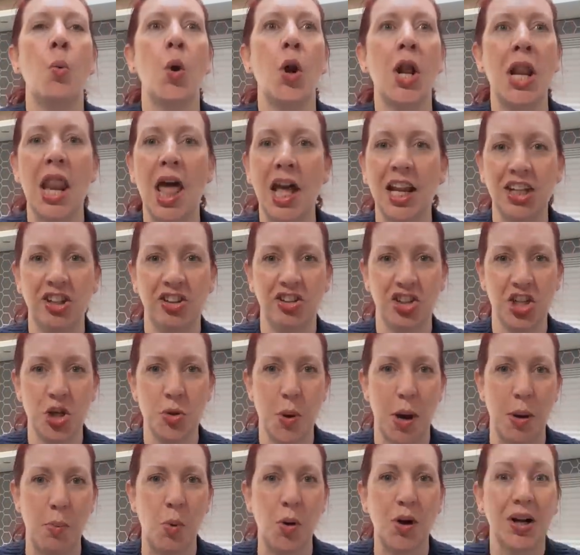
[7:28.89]
lights
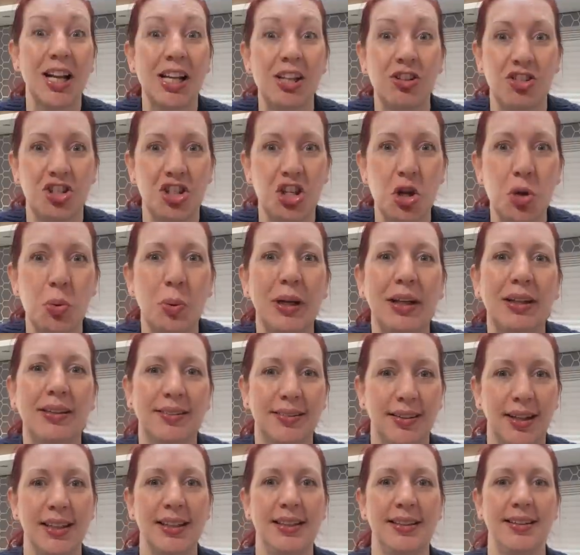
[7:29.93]
you up, what gets you
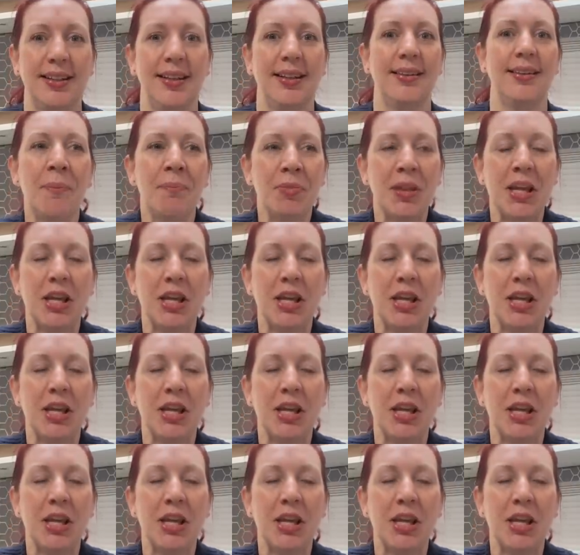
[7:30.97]
excited.